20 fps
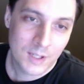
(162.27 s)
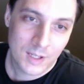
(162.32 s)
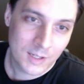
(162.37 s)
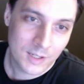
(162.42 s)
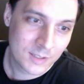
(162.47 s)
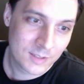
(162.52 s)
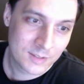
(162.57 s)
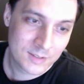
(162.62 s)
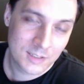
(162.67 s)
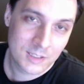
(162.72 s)

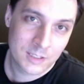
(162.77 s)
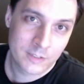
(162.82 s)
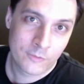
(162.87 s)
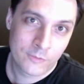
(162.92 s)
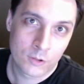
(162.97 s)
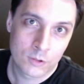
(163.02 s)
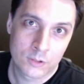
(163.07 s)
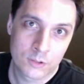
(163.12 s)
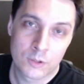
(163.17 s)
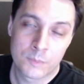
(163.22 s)
Instead, I
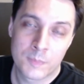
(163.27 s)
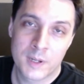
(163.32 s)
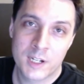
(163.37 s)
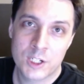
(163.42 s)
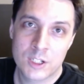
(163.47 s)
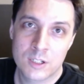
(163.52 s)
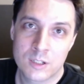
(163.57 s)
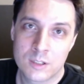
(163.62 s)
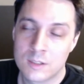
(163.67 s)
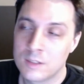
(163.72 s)
followed the
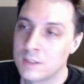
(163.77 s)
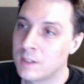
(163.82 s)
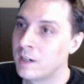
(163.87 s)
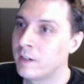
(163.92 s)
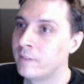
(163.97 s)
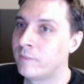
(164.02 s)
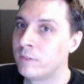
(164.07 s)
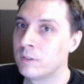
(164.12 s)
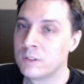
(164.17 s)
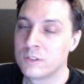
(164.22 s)
passion,
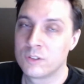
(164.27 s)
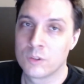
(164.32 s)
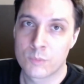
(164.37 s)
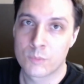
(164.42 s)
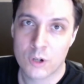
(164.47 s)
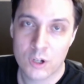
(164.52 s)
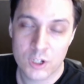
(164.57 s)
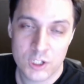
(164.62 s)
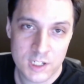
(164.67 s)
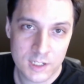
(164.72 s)
I followed the
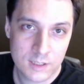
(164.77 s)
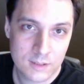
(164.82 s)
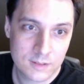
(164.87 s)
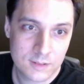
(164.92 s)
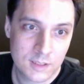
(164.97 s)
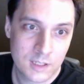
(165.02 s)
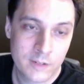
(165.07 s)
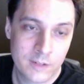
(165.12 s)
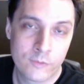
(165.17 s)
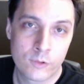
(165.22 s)
projects,
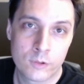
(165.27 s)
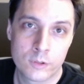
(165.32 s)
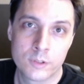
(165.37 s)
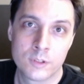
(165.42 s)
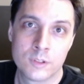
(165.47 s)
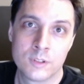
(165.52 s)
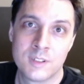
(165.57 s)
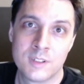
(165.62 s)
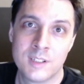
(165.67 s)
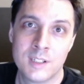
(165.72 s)
and I followed
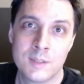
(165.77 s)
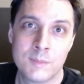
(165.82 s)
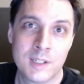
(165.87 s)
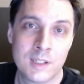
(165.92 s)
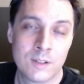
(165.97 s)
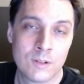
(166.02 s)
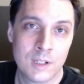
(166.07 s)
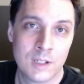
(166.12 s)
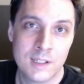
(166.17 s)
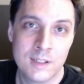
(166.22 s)
the team
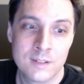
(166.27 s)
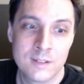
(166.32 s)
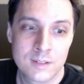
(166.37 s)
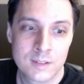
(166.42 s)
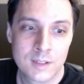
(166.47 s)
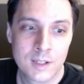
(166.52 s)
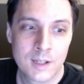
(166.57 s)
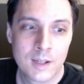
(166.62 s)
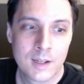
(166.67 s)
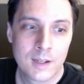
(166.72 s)
and the leads.
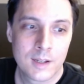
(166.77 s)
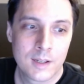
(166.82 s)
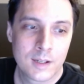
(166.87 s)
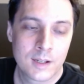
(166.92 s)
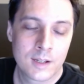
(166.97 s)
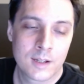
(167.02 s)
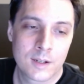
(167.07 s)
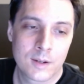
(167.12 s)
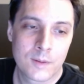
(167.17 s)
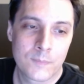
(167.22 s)

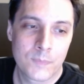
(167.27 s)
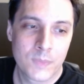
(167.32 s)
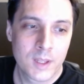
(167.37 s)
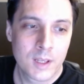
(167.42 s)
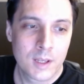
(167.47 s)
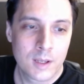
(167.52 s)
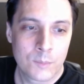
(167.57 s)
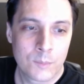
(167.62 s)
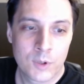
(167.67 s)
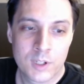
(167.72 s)
Uh,
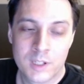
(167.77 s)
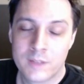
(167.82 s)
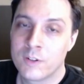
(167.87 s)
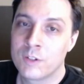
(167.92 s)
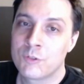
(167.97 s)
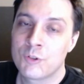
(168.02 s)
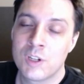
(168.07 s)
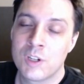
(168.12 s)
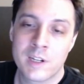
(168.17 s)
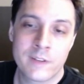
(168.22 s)
but
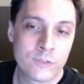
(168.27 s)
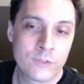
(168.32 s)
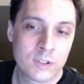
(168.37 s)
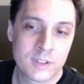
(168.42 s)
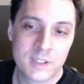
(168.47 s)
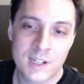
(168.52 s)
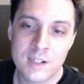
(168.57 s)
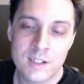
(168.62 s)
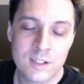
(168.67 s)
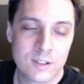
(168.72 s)
eventually, after
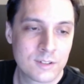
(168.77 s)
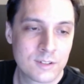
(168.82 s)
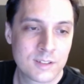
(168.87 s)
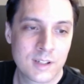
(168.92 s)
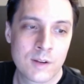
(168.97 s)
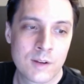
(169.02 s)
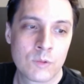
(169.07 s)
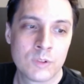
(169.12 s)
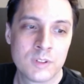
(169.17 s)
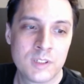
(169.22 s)
10 years,
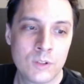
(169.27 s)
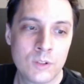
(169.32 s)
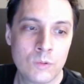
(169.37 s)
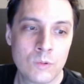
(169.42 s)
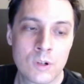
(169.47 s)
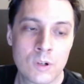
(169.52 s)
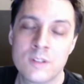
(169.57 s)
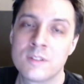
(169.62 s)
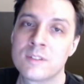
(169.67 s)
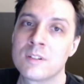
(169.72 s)
I wanted to
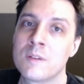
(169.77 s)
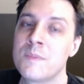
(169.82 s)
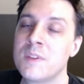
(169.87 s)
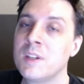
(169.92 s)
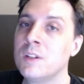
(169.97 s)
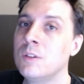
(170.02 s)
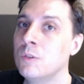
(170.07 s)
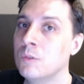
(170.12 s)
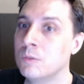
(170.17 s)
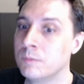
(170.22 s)
learn
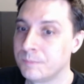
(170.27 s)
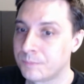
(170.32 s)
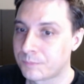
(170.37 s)
something new.